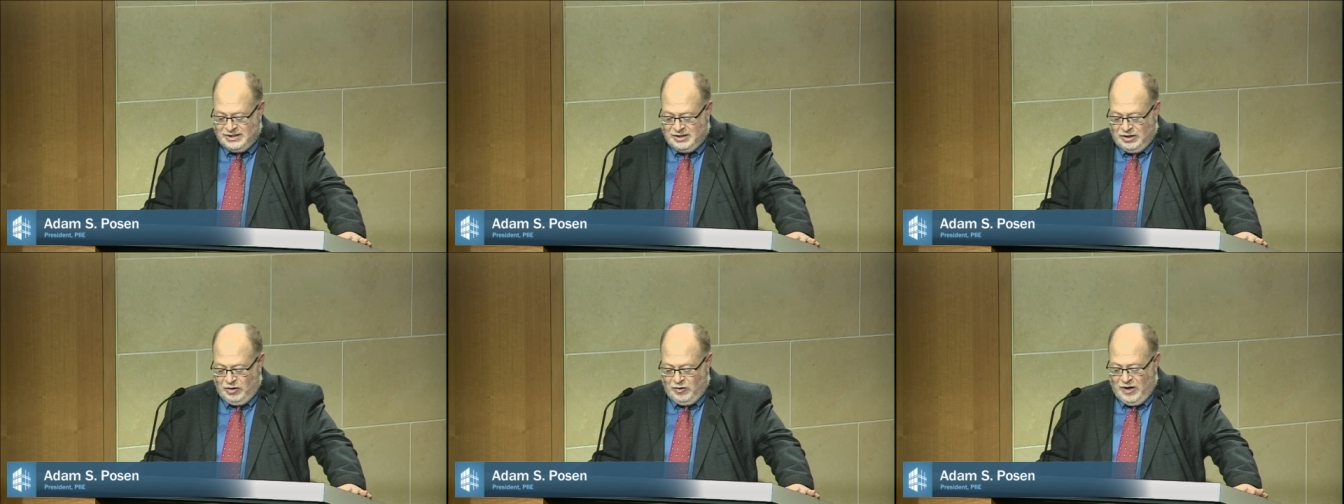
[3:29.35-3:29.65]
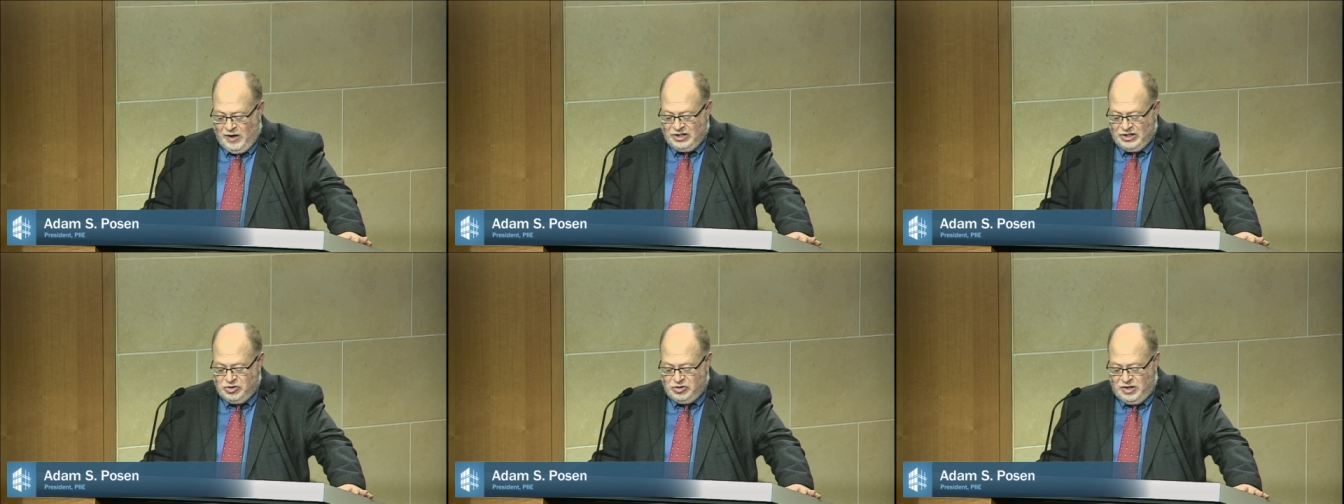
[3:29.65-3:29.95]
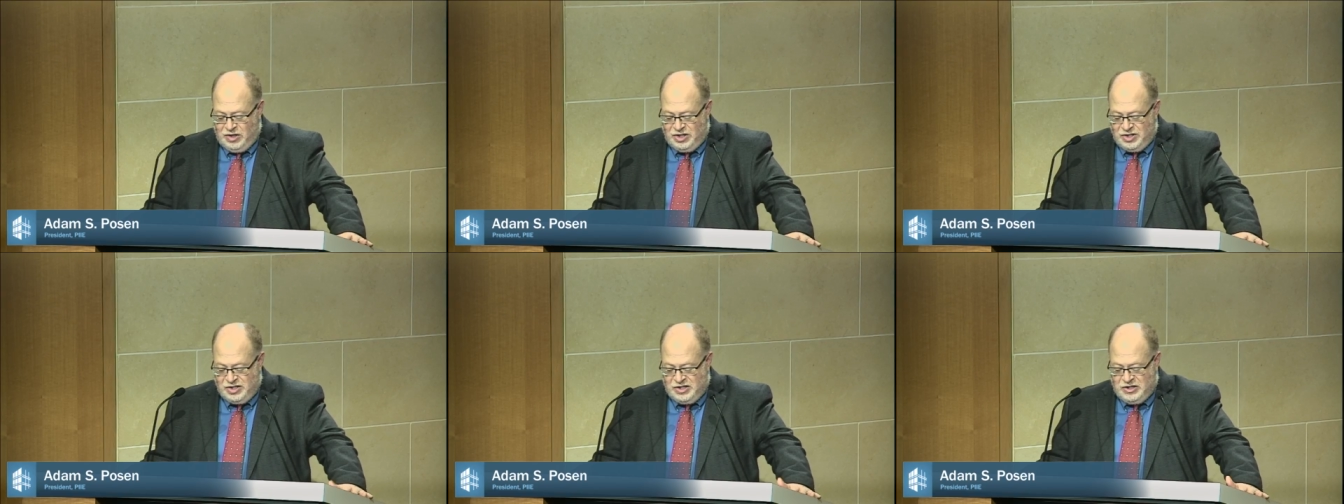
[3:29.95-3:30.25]
at the
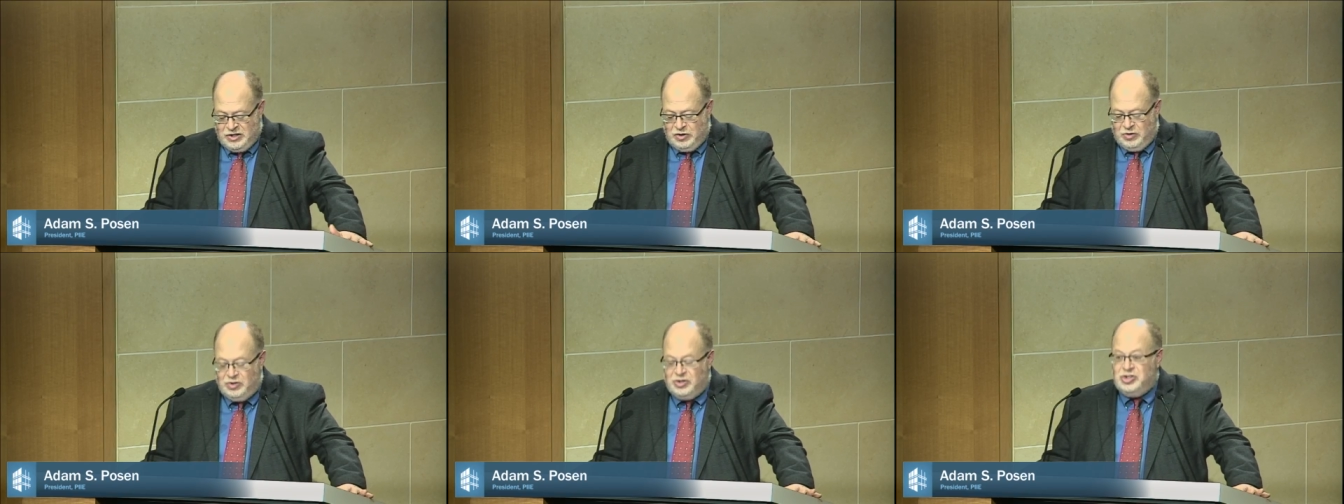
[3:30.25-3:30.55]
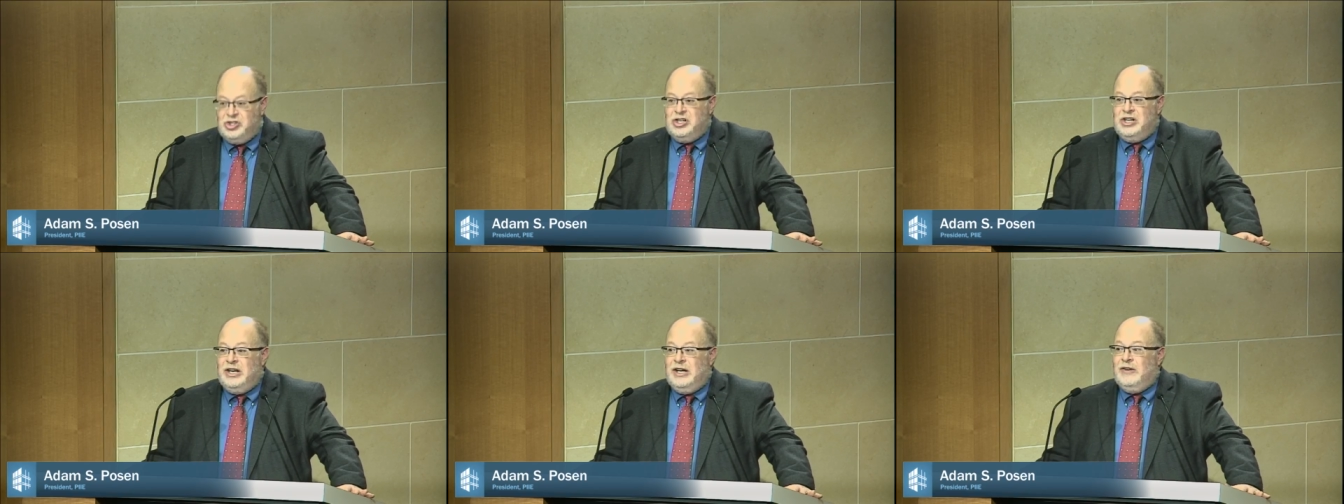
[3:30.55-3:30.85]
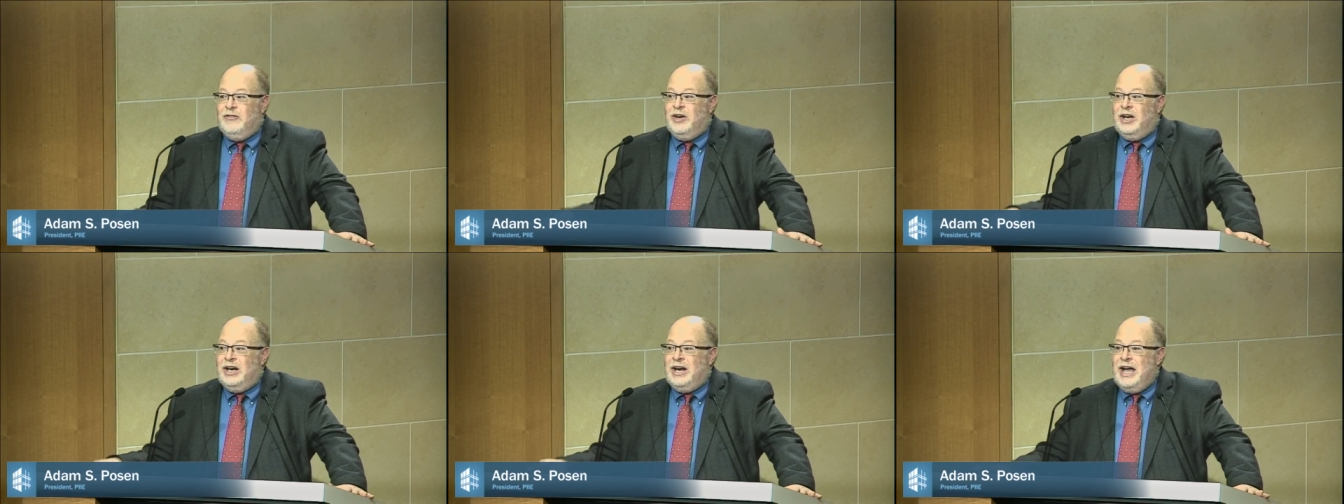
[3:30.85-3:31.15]
Graduate Institute in
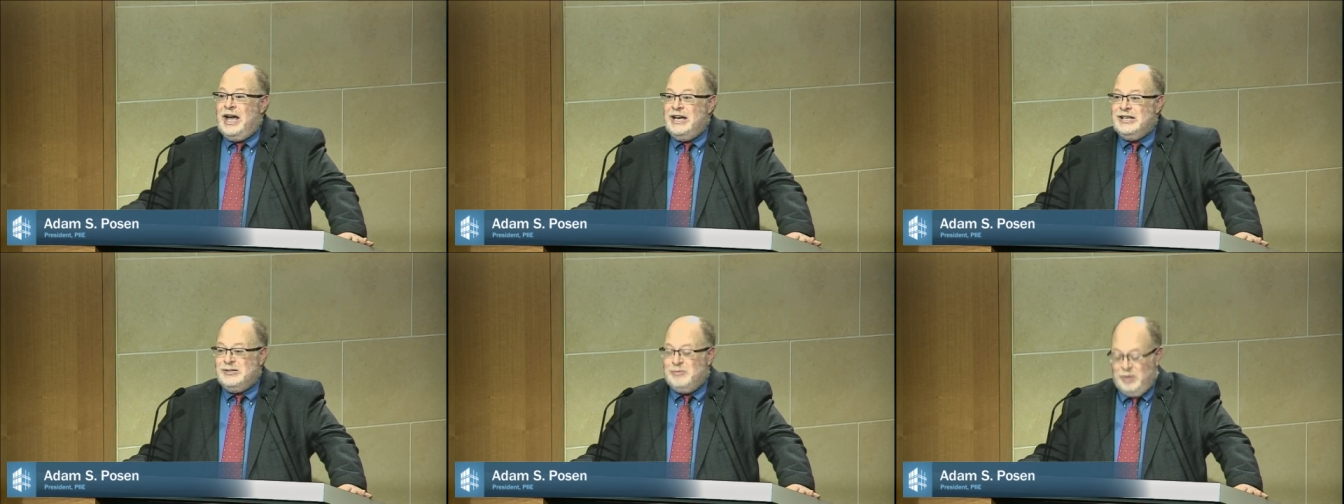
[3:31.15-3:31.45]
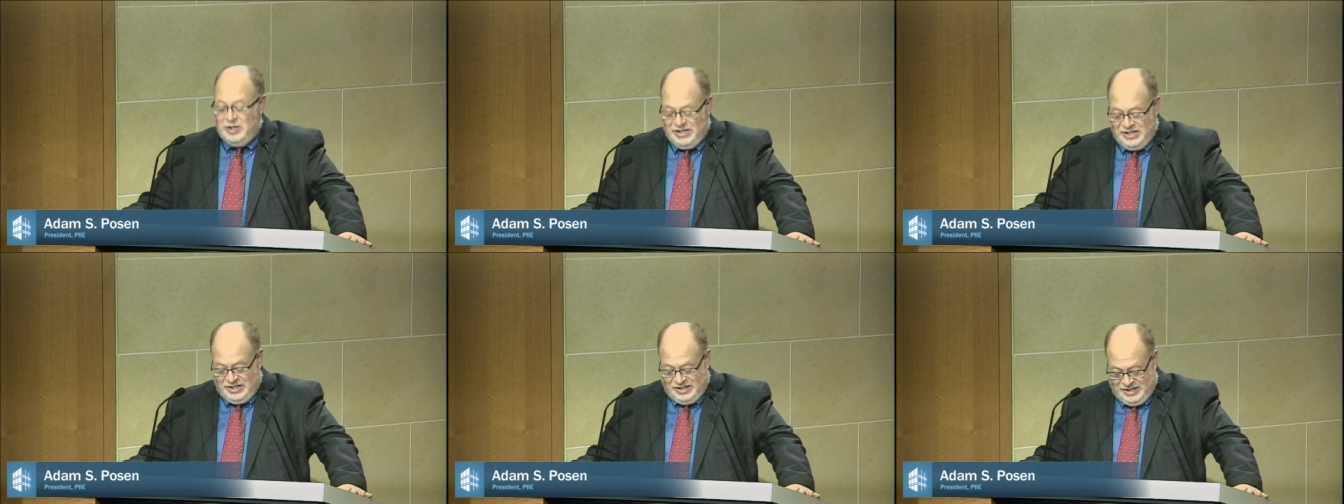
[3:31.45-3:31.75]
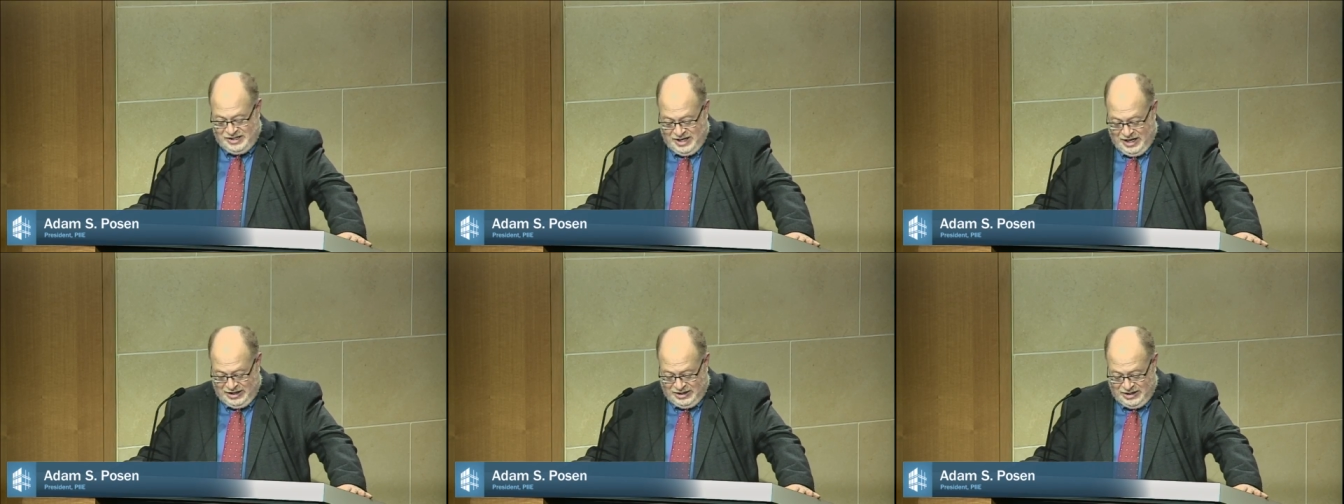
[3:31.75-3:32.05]
Geneva and has been
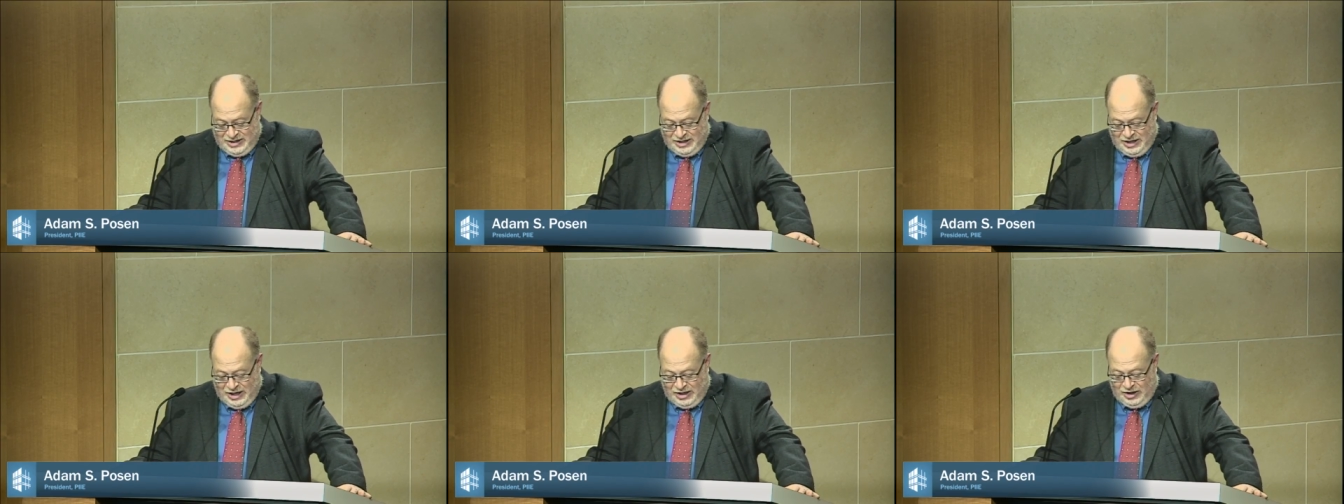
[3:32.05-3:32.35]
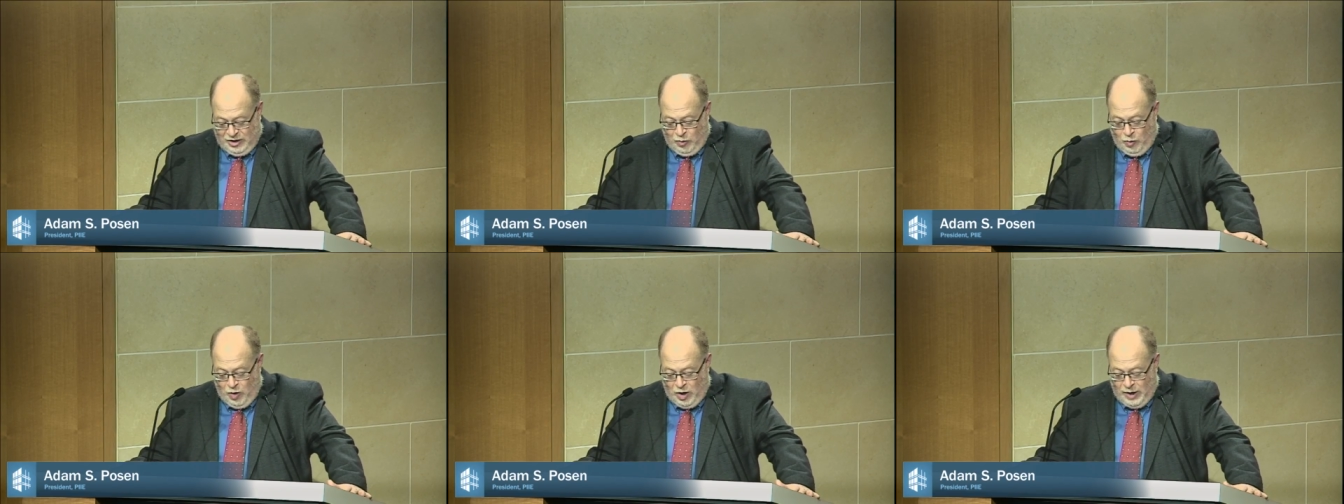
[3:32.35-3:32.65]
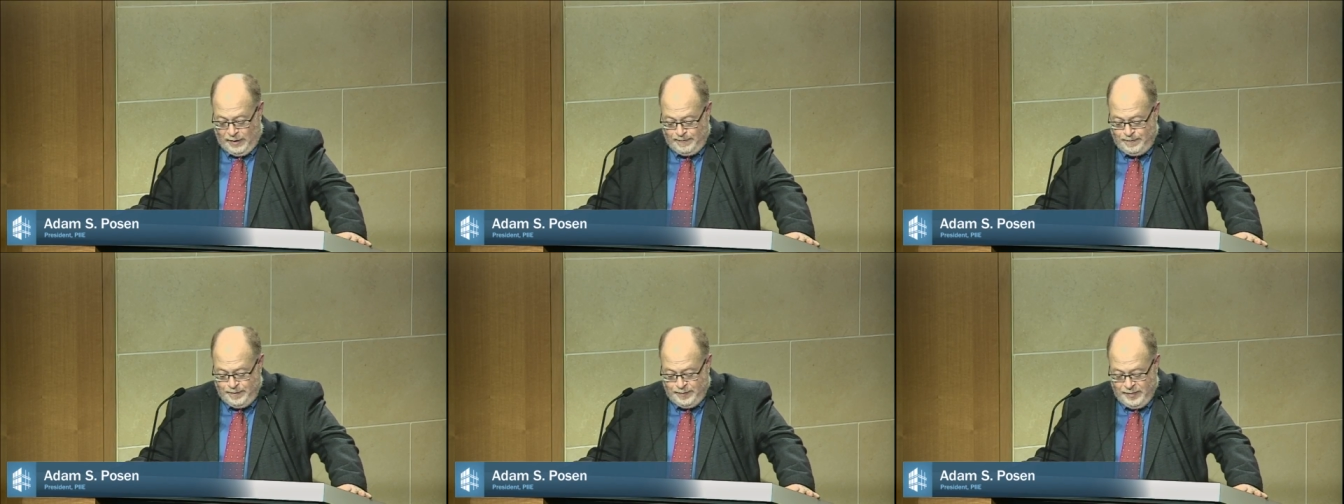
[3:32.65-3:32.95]
since
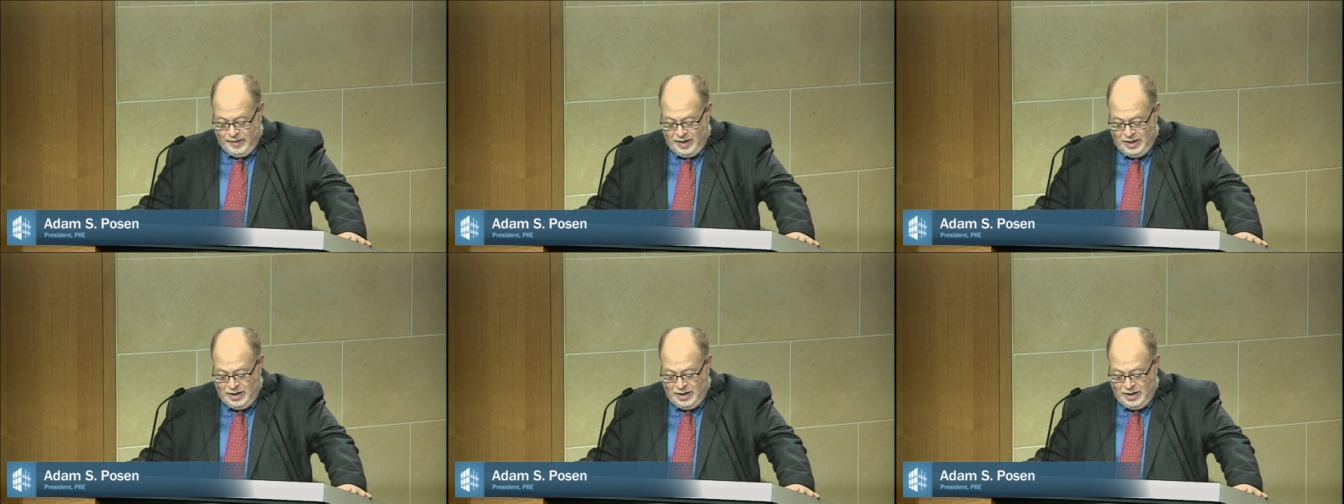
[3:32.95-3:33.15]
1991.